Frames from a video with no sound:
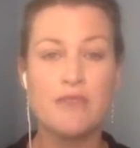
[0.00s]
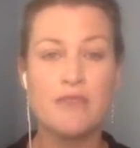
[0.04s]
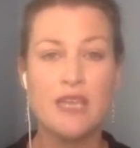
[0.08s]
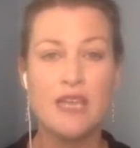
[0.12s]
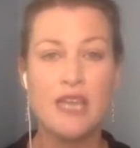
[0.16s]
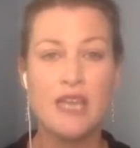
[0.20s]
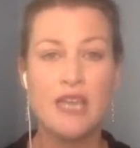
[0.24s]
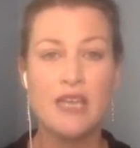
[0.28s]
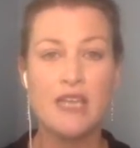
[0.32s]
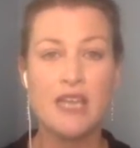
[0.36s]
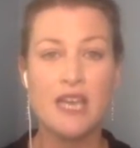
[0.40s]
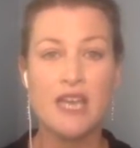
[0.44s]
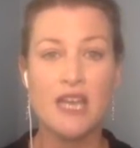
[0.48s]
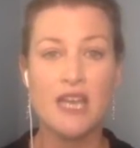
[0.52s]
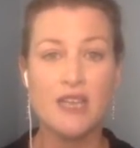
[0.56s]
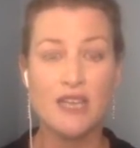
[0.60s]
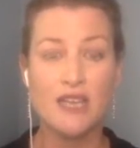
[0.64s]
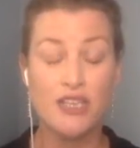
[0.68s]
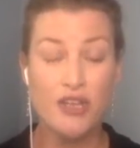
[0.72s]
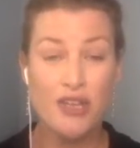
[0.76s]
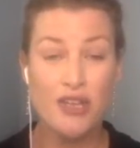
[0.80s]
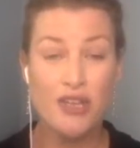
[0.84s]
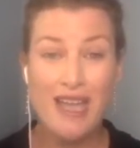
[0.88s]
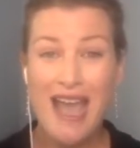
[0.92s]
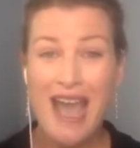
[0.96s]
And the other,
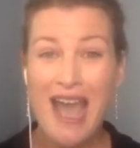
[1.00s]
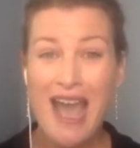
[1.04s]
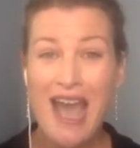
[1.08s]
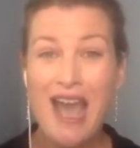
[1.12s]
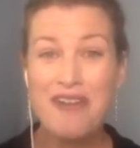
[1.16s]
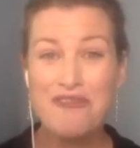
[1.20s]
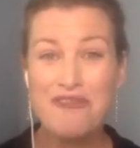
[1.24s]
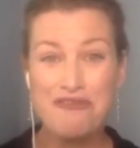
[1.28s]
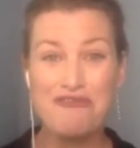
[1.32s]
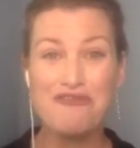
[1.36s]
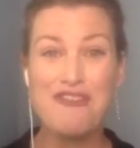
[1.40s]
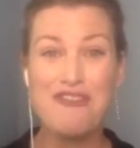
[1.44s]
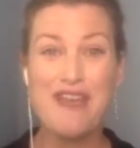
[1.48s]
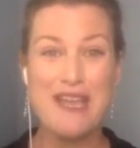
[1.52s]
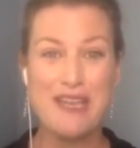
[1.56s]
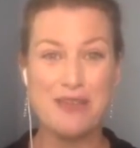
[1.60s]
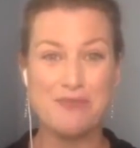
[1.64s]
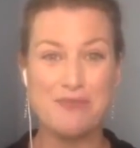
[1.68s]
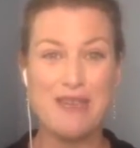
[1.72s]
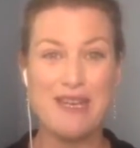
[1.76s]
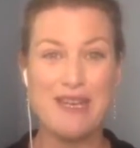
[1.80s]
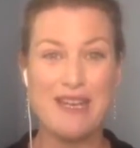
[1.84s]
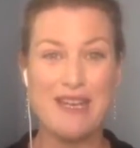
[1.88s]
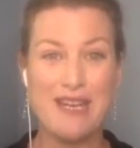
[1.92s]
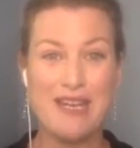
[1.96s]
and you can't fake
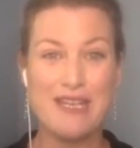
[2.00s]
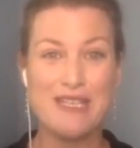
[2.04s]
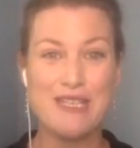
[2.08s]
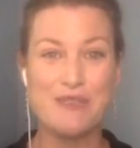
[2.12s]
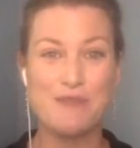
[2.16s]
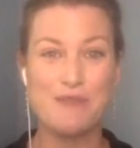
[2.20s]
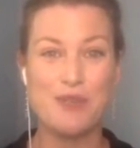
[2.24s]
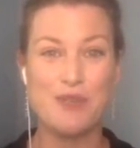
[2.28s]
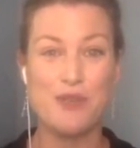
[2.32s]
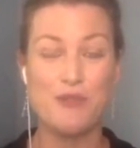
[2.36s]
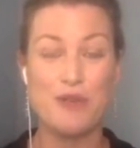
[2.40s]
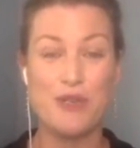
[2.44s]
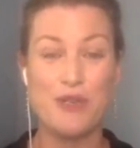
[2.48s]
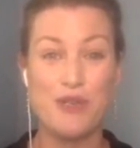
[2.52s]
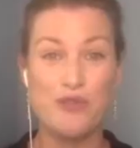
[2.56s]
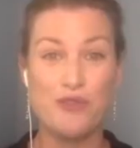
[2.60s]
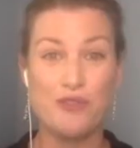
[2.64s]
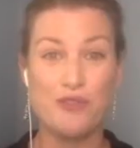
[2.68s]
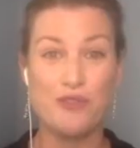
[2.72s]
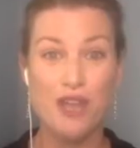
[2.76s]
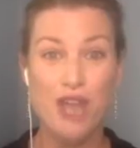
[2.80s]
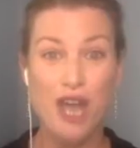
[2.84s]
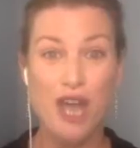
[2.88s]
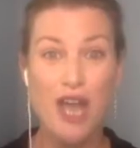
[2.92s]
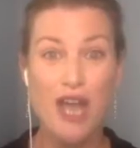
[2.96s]
being an expert when you're
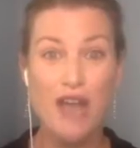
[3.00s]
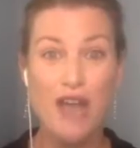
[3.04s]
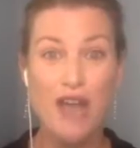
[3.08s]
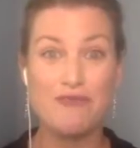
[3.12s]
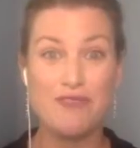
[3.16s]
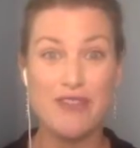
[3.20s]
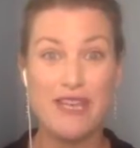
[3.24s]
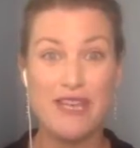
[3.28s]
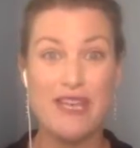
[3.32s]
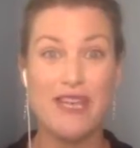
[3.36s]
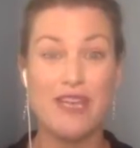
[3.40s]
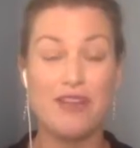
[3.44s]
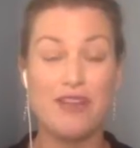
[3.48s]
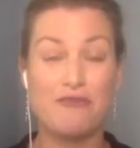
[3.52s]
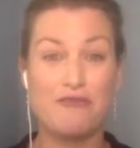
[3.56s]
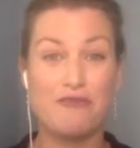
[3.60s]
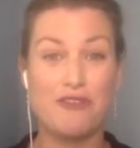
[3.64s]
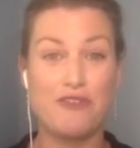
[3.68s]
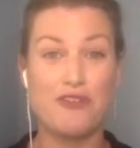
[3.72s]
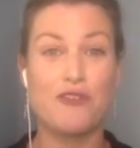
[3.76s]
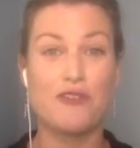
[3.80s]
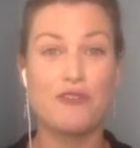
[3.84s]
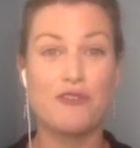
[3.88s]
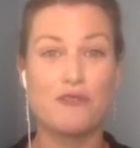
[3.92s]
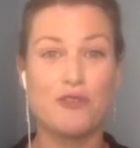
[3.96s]
live there in
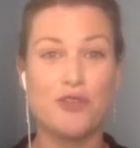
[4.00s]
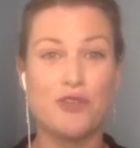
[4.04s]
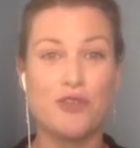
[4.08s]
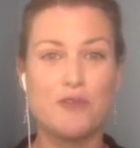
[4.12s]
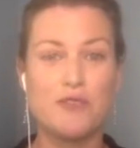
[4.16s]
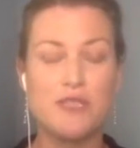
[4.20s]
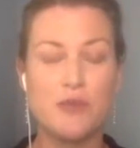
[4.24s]
front of the room.